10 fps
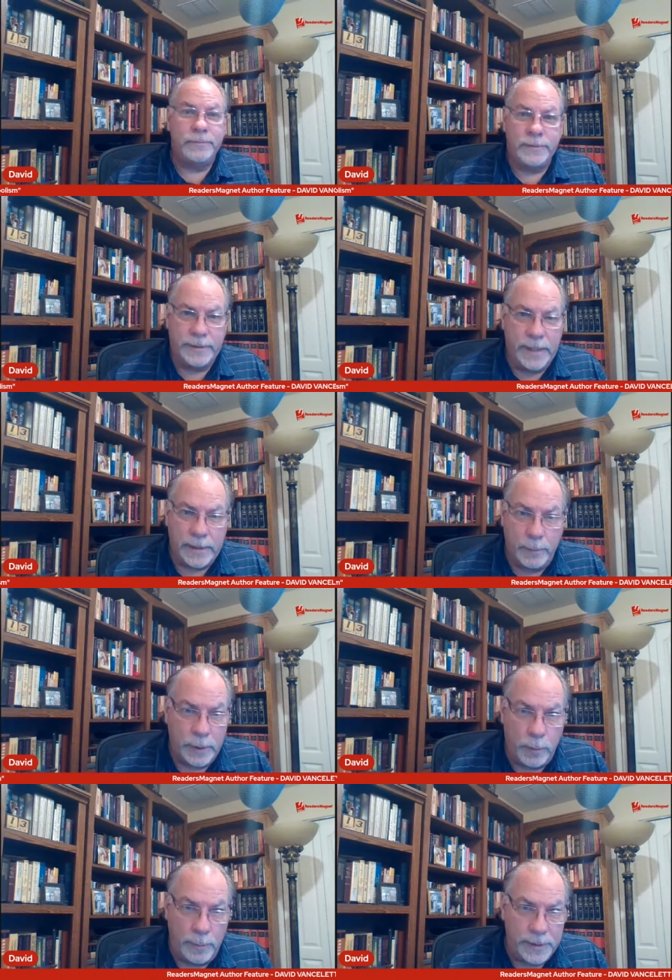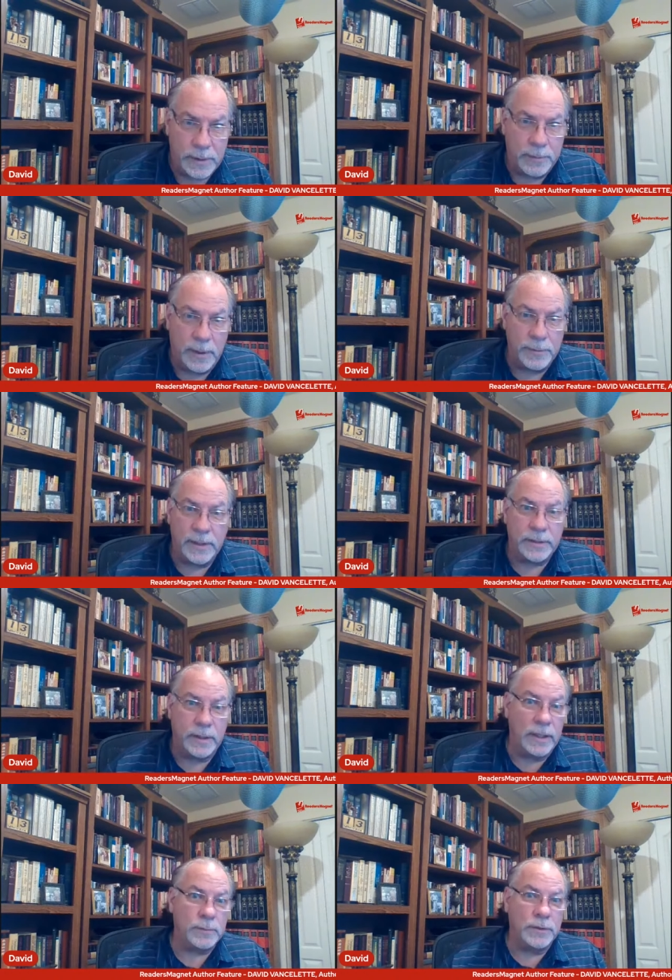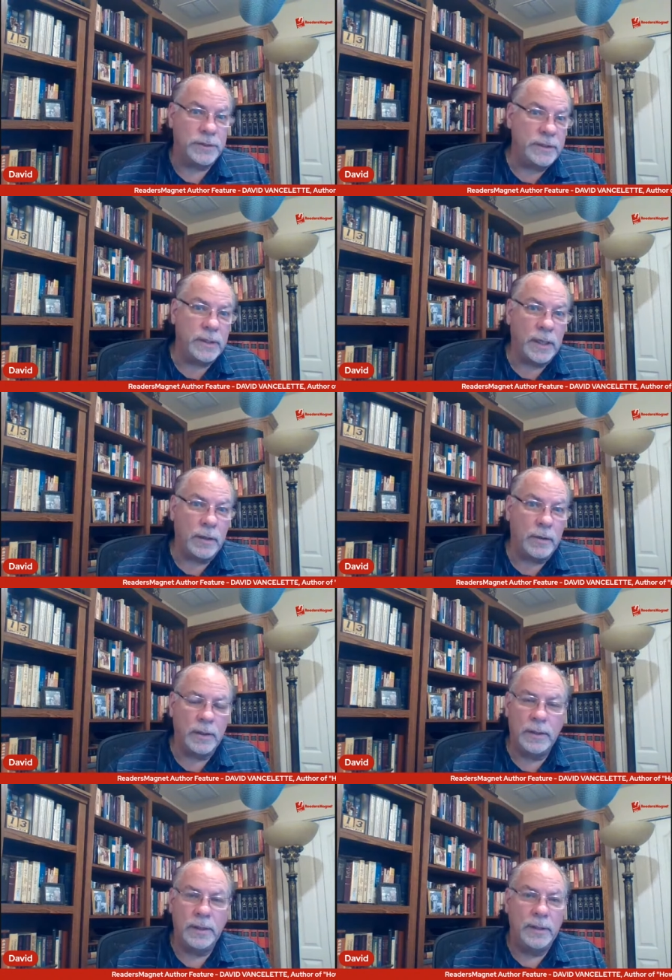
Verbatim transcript: It's exactly what the woman sometimes says to us when she's tired.